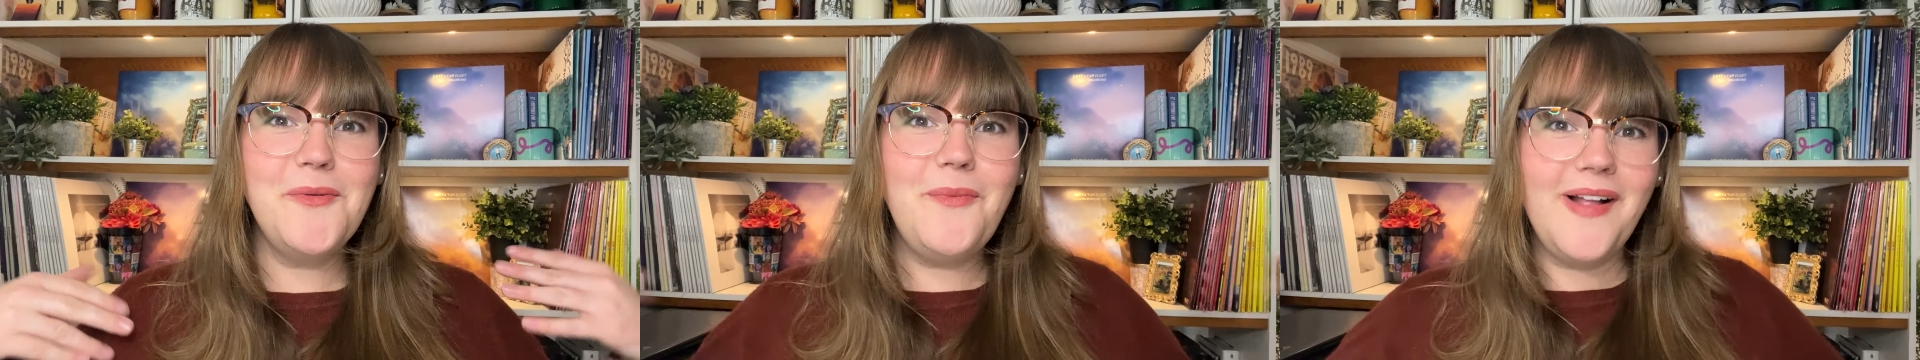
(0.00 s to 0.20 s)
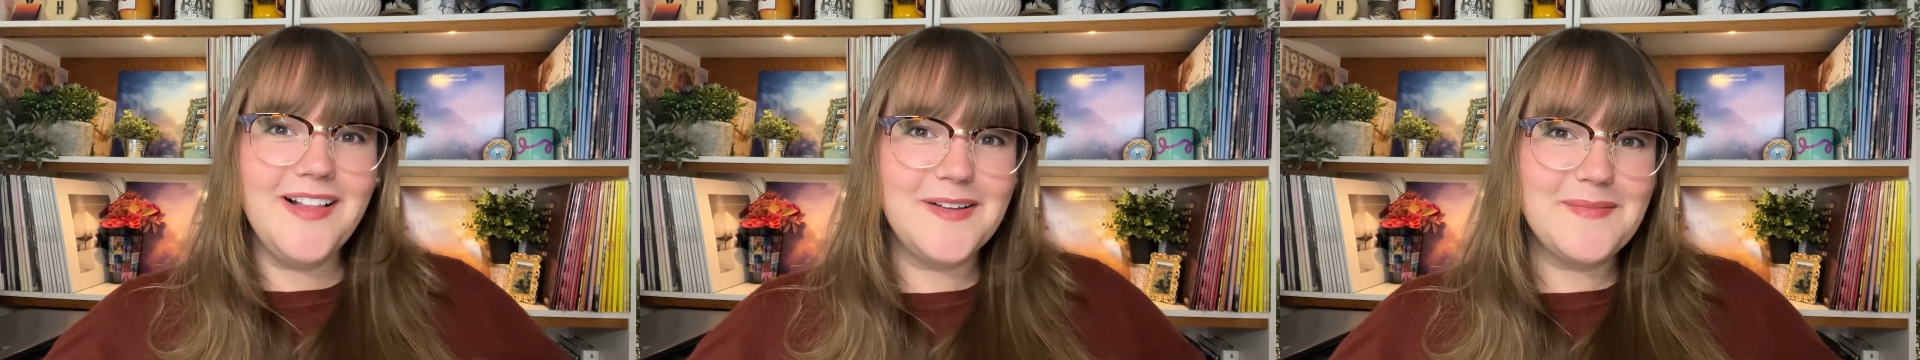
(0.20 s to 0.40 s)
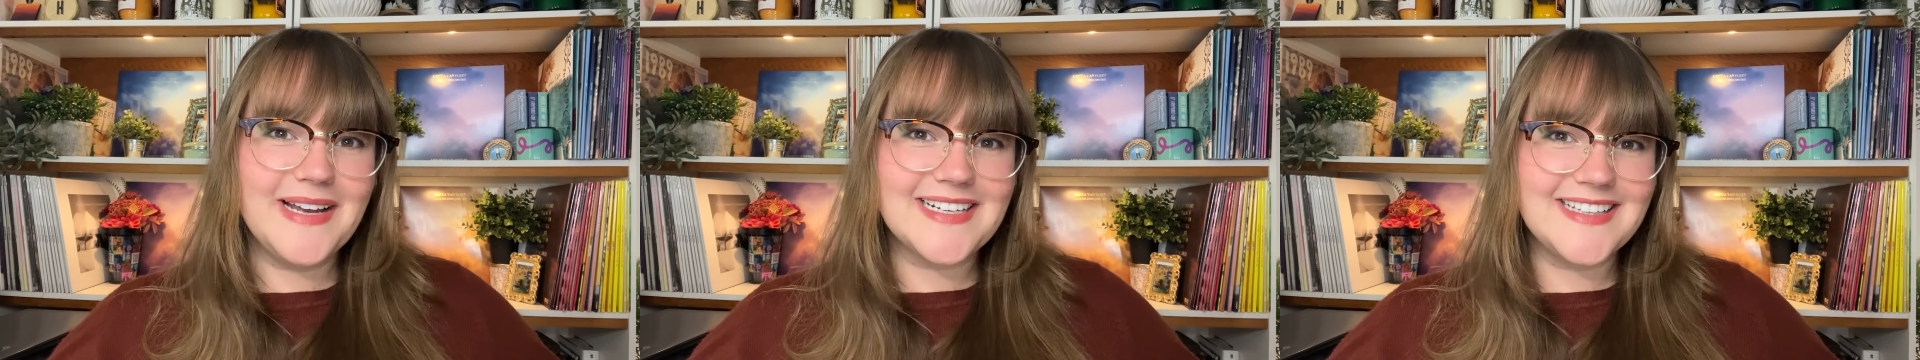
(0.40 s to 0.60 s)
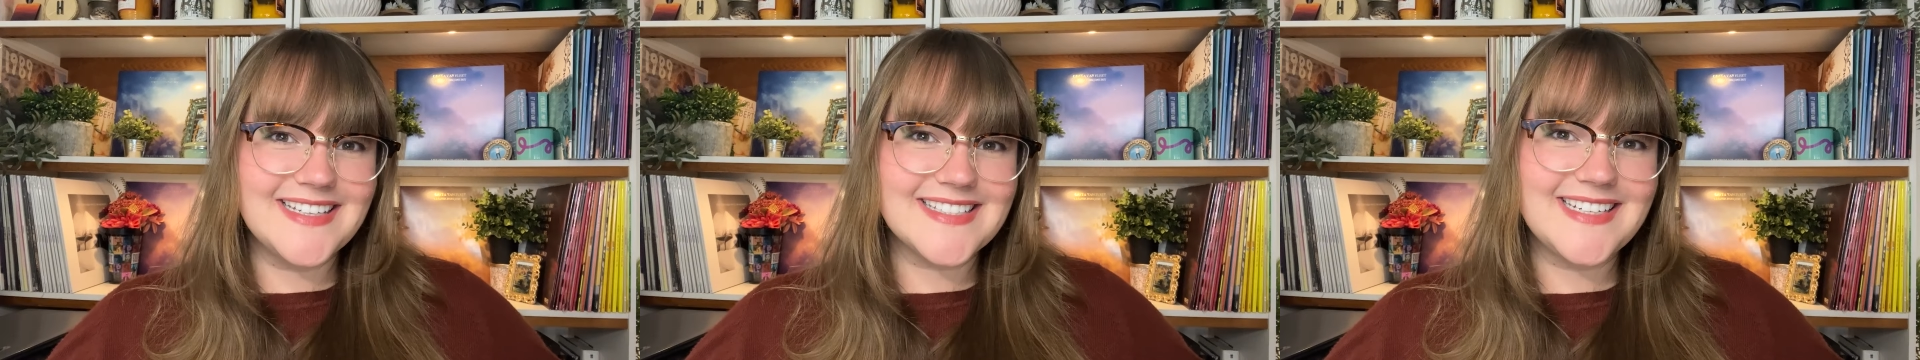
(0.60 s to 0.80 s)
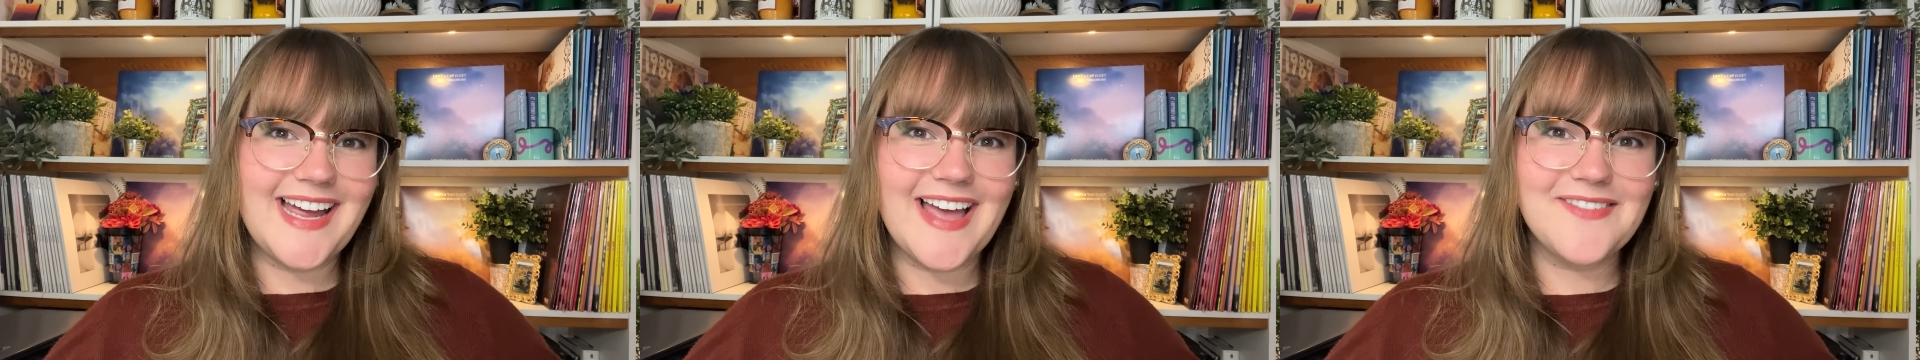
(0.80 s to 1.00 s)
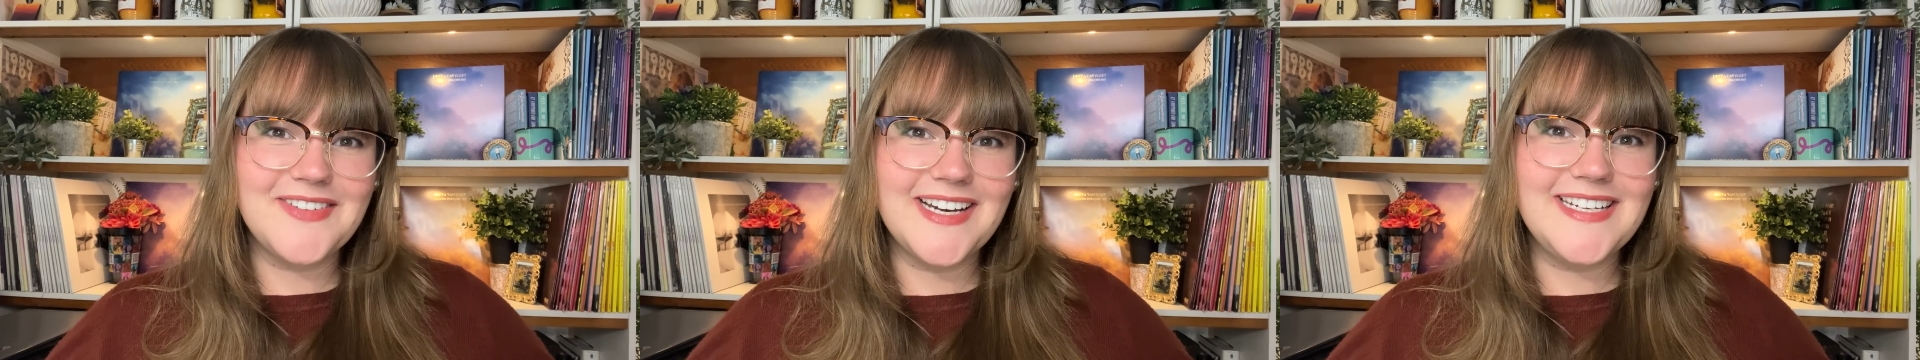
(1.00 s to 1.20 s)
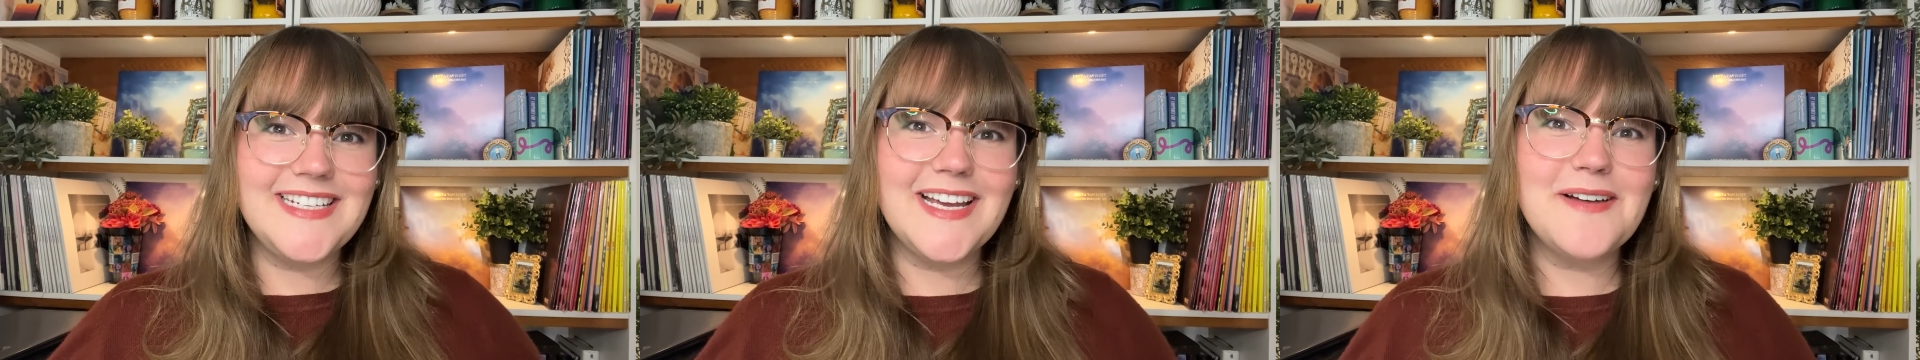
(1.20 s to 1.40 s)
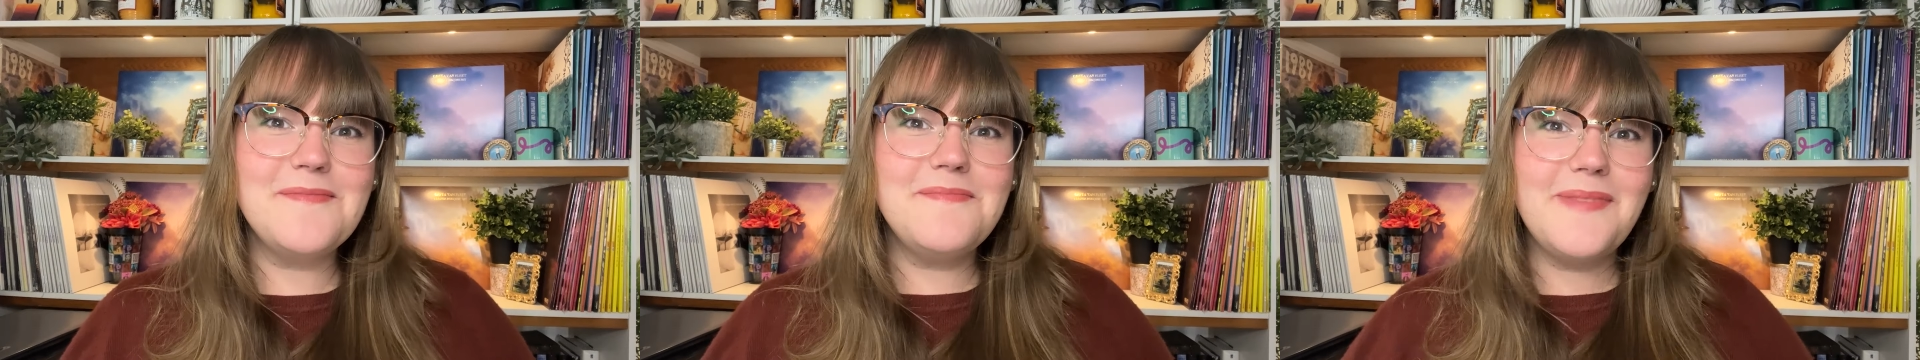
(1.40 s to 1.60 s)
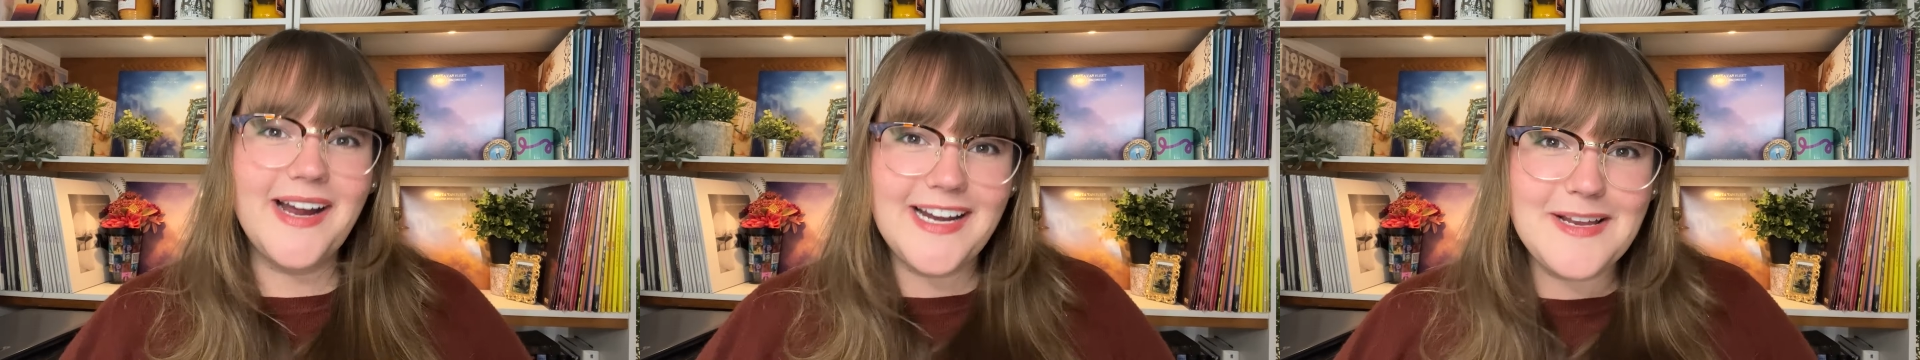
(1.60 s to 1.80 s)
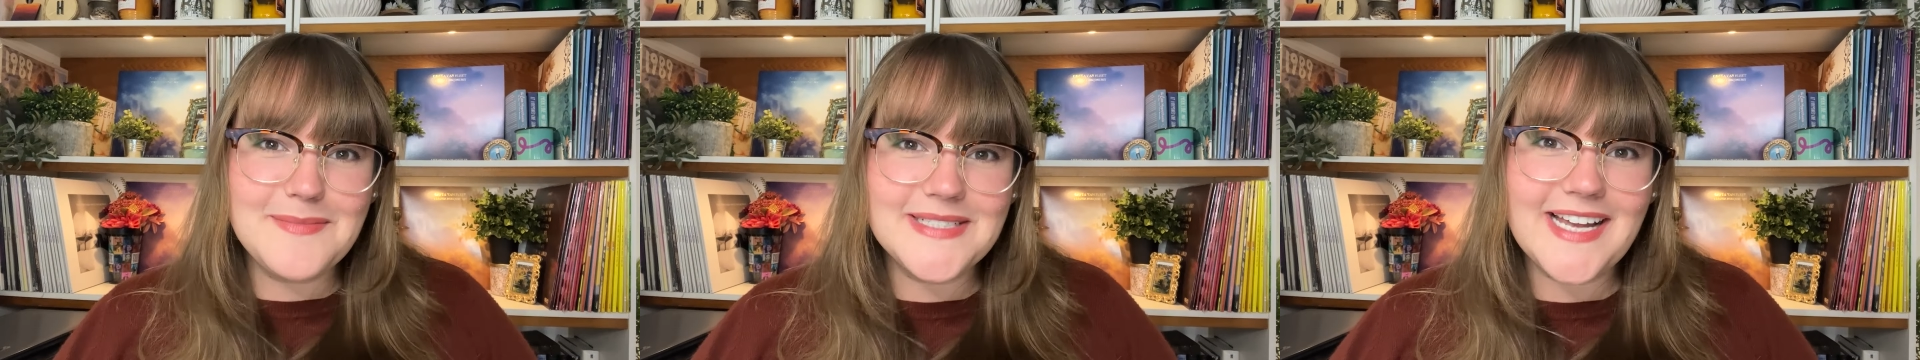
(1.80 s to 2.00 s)
Welcome back to Listen, I Have an Idea. My
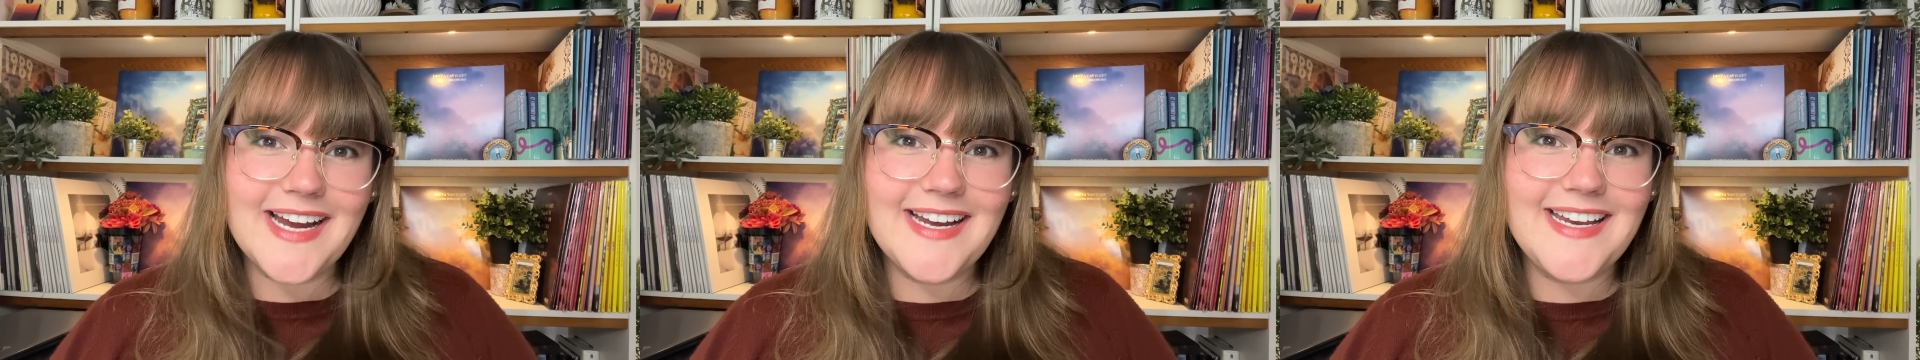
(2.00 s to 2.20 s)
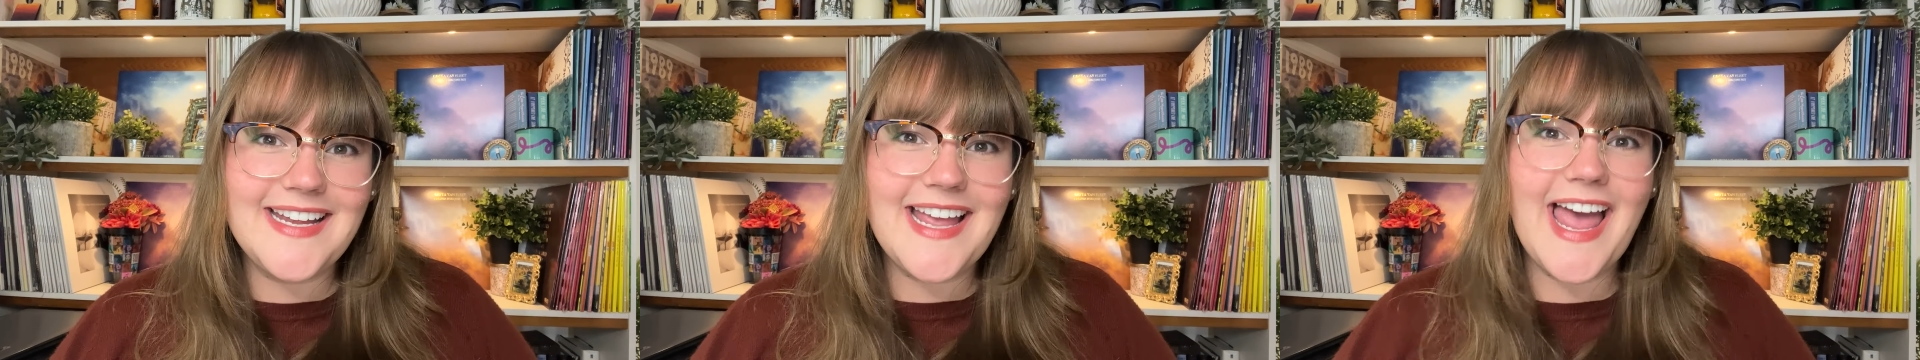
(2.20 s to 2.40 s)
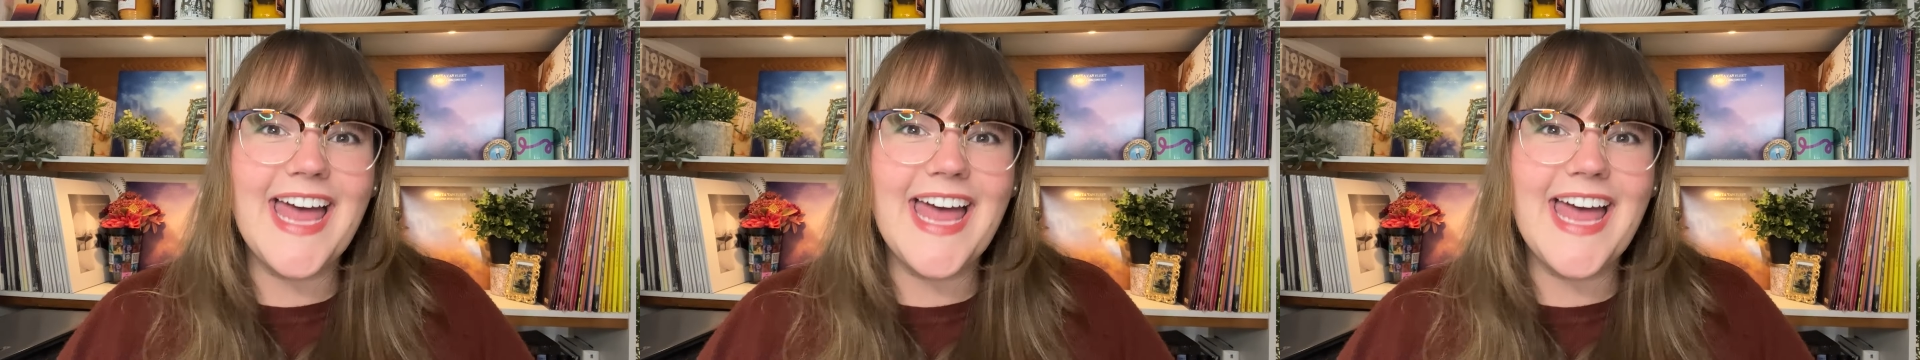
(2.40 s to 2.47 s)
name's Heidi,